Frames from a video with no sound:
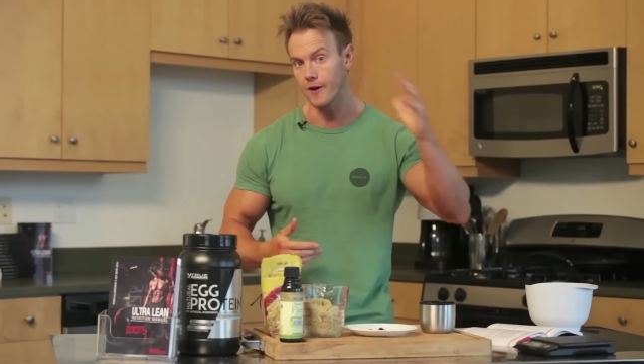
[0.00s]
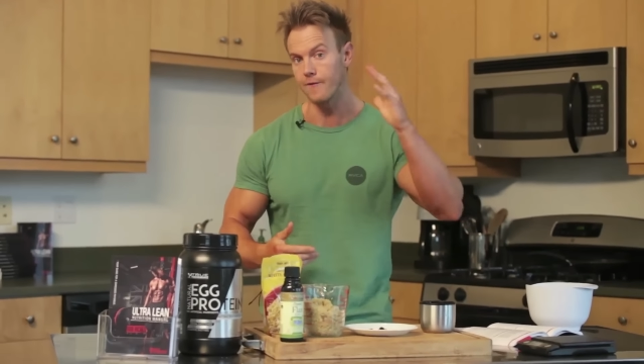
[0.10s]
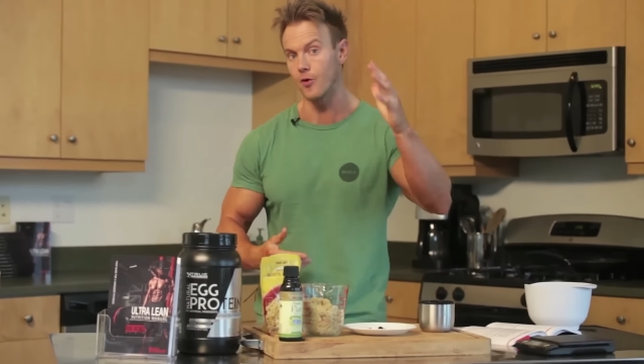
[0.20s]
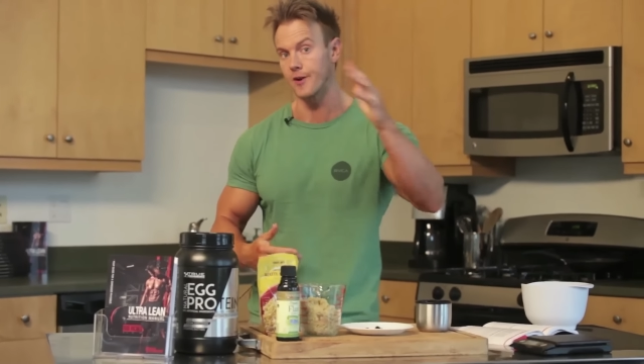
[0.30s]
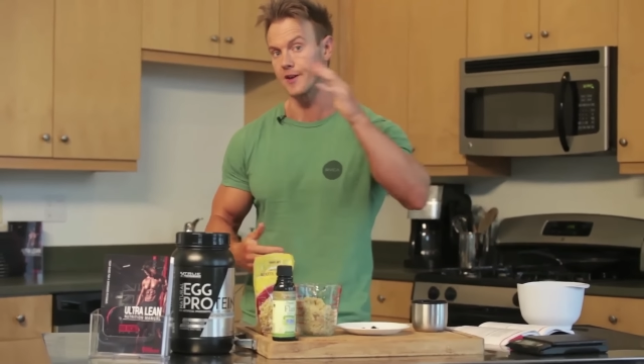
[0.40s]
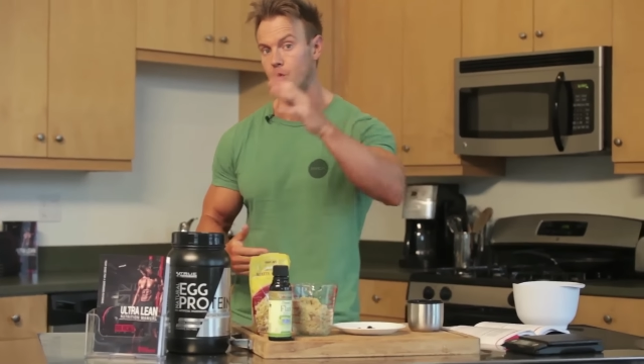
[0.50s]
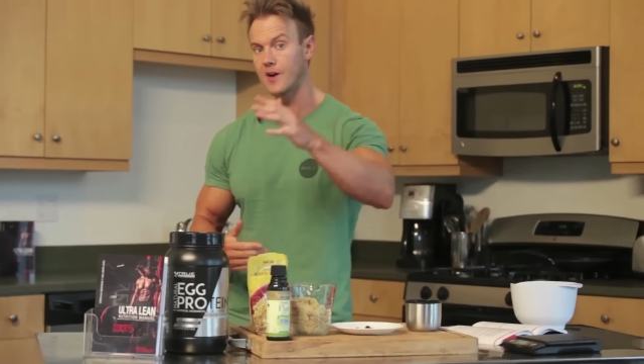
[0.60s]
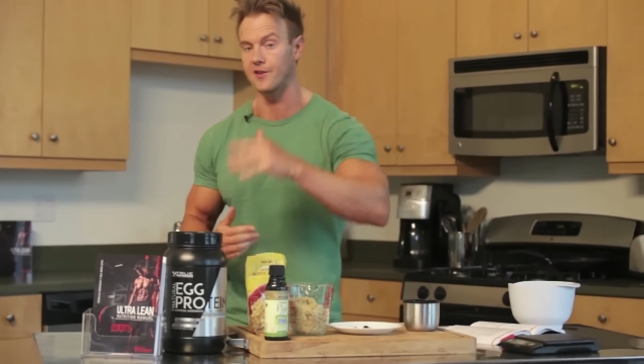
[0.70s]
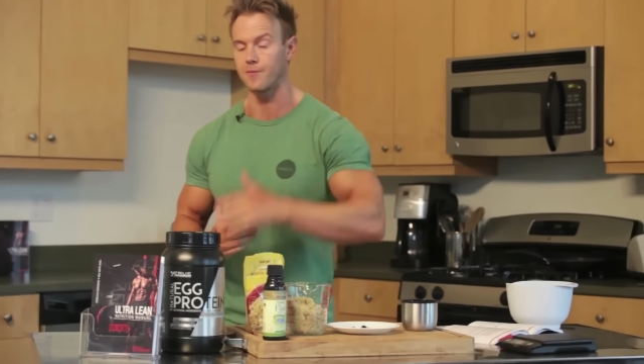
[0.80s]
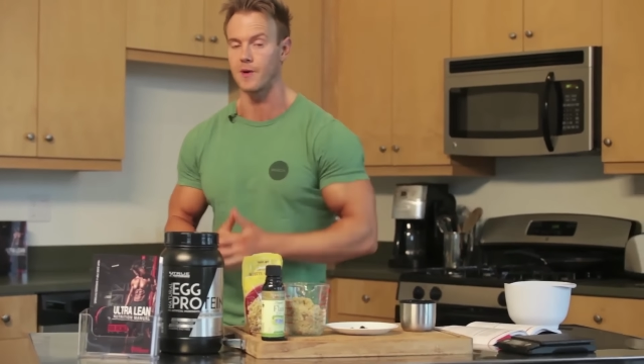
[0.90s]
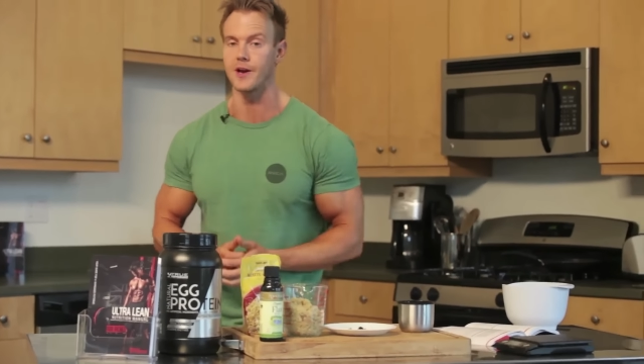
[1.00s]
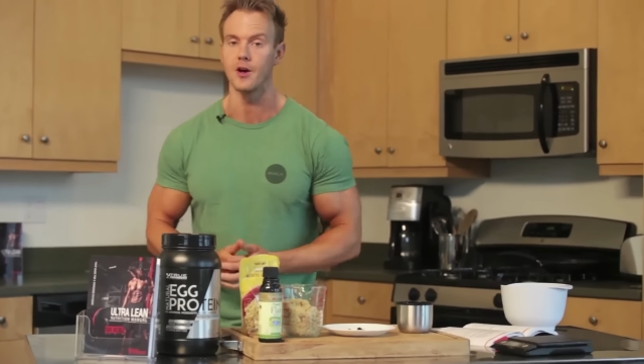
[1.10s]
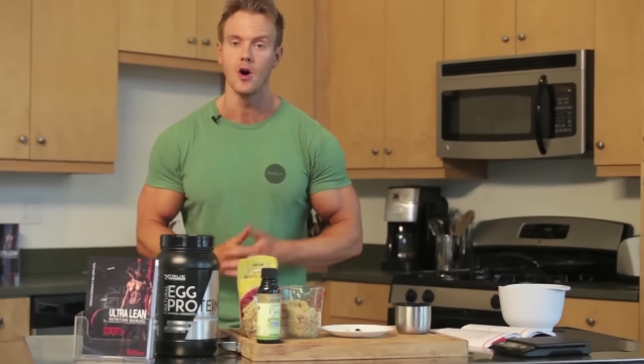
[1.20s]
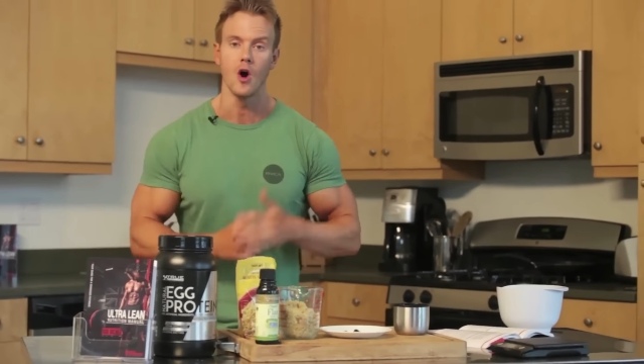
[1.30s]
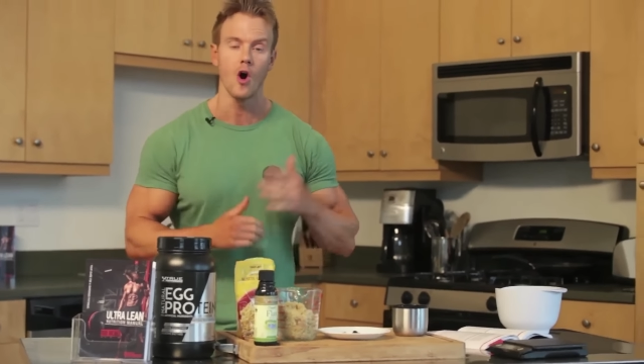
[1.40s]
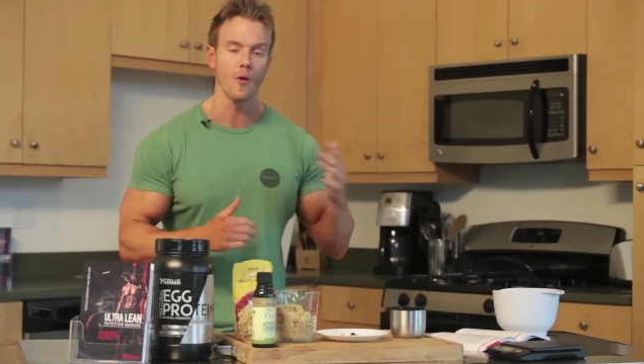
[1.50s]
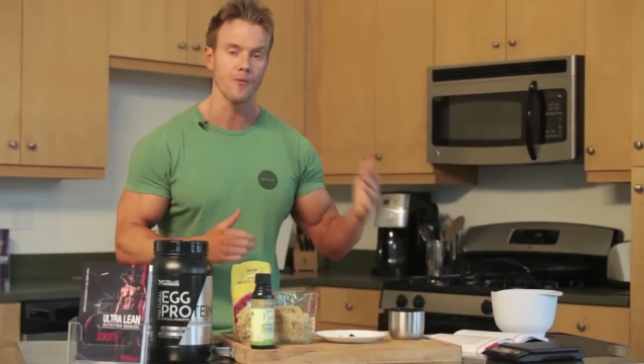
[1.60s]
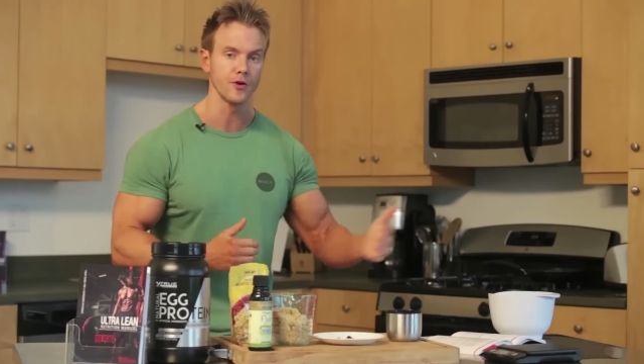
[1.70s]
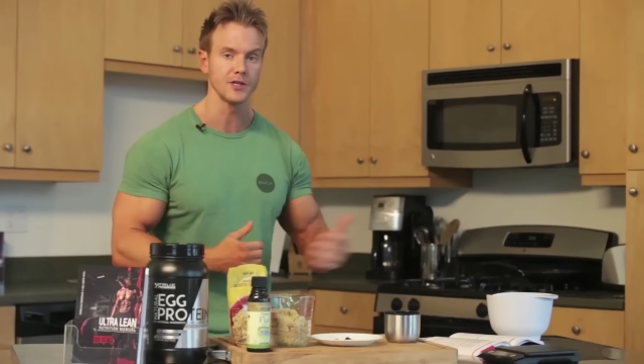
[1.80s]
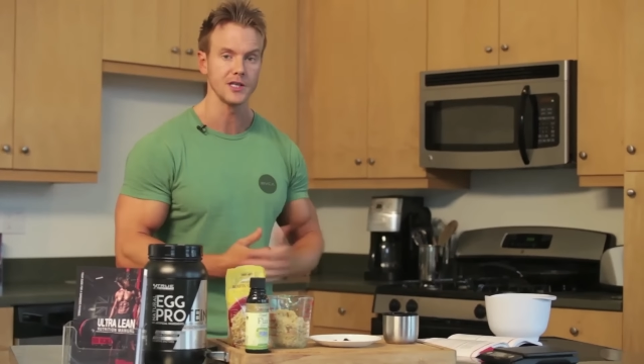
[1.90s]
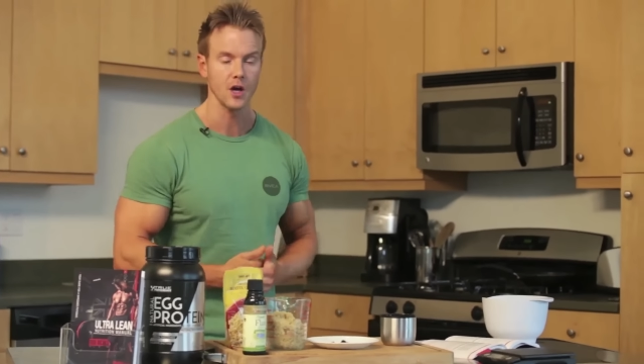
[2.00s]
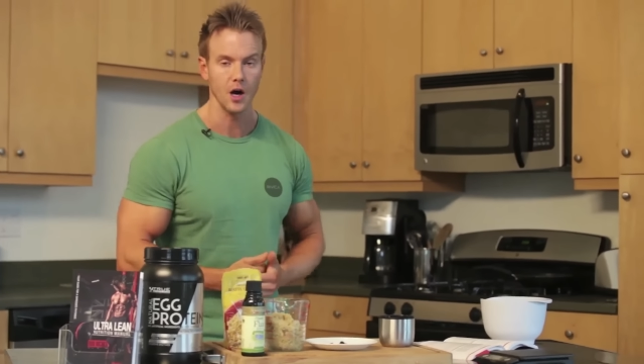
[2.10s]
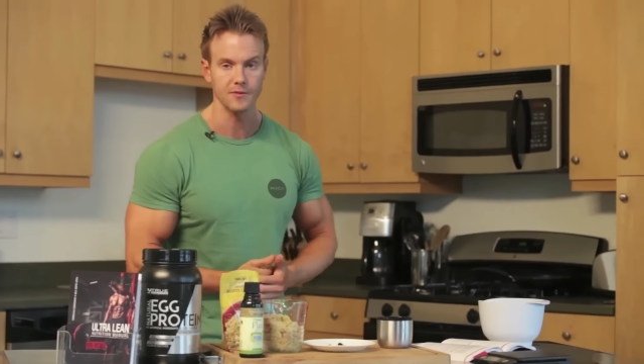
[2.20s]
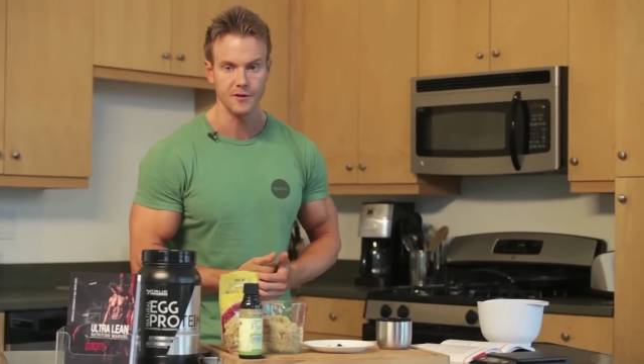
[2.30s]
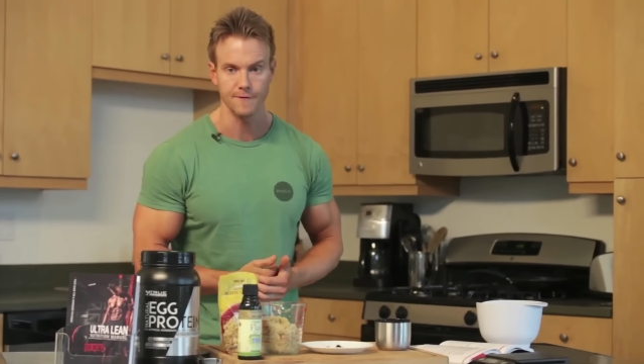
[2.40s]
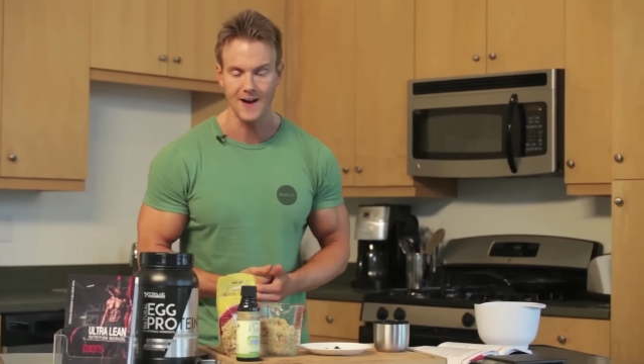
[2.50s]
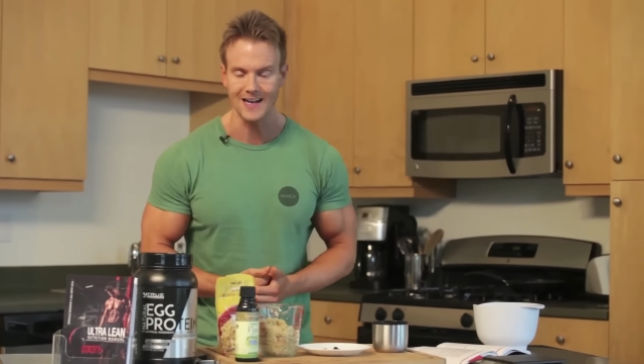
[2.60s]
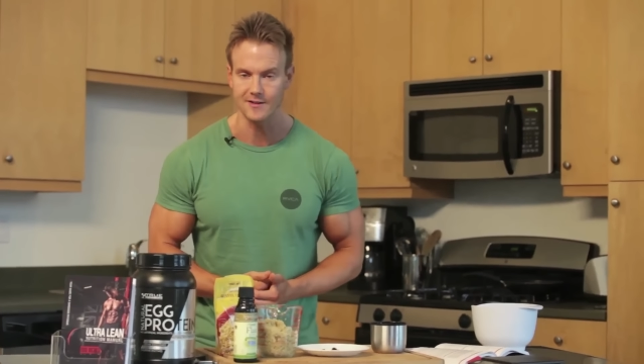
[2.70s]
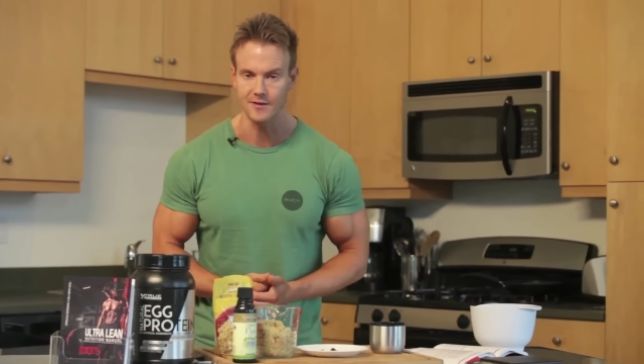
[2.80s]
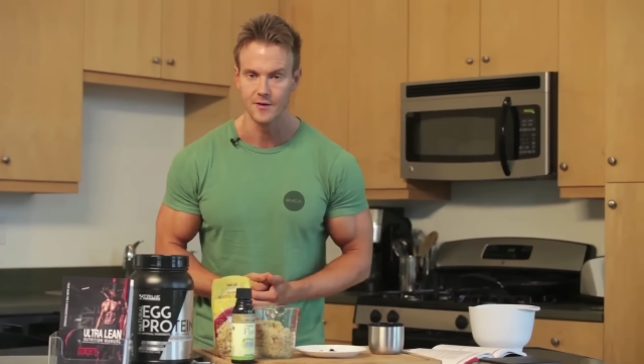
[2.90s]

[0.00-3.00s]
forty twenty split on protein, carbs, and fats.